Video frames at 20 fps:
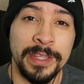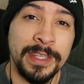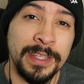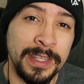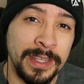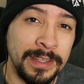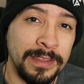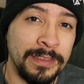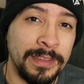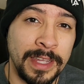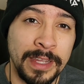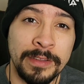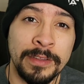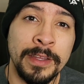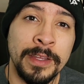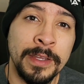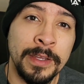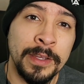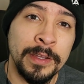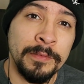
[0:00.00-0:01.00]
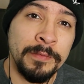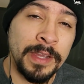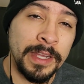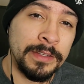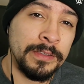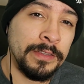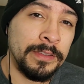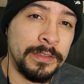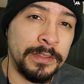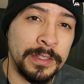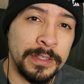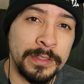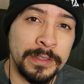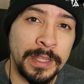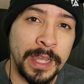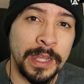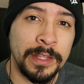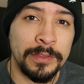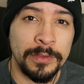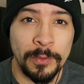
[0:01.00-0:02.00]
The kid says vengeance is
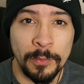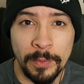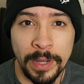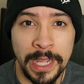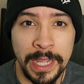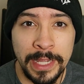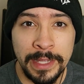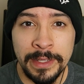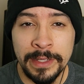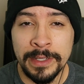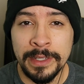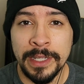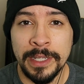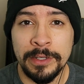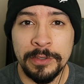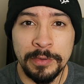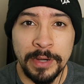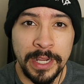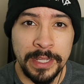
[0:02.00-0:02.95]
not the way, and